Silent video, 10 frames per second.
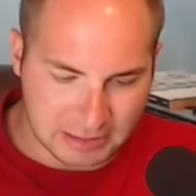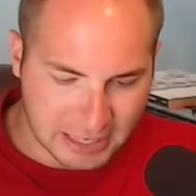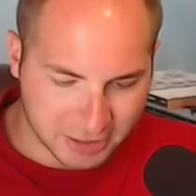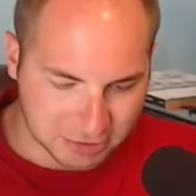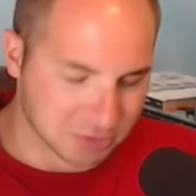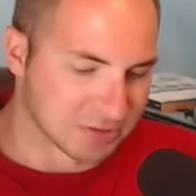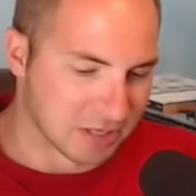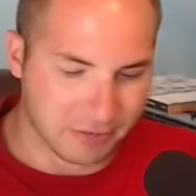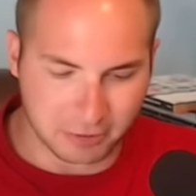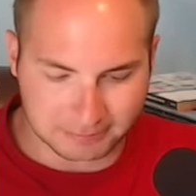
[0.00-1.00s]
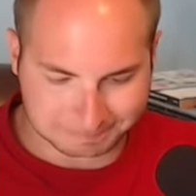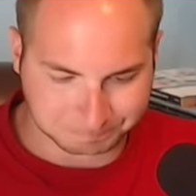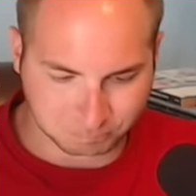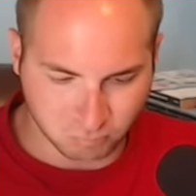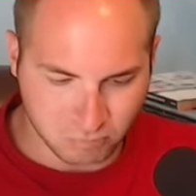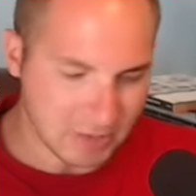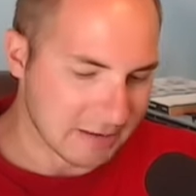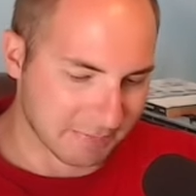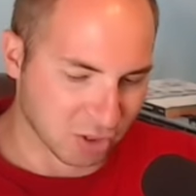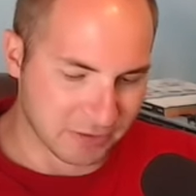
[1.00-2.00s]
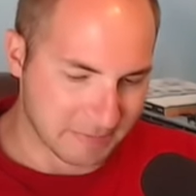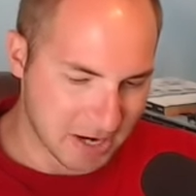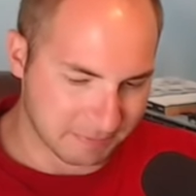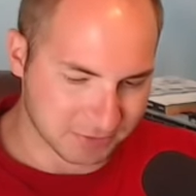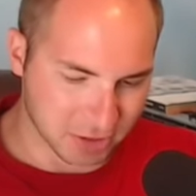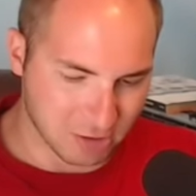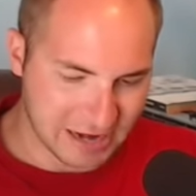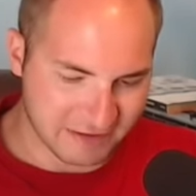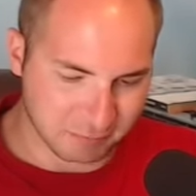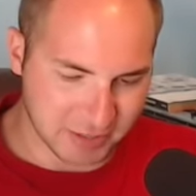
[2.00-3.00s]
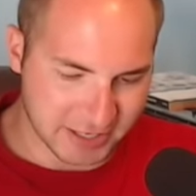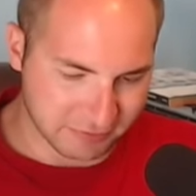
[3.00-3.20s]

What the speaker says: I could use another, build them up. So I've played every